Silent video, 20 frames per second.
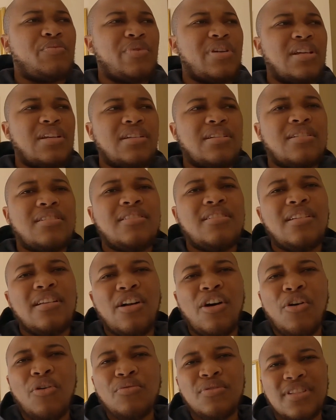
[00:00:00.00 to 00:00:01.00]
weird
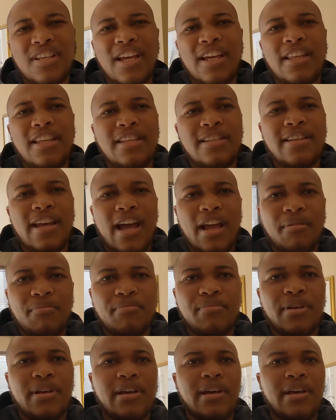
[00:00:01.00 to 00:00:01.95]
hotel-y type.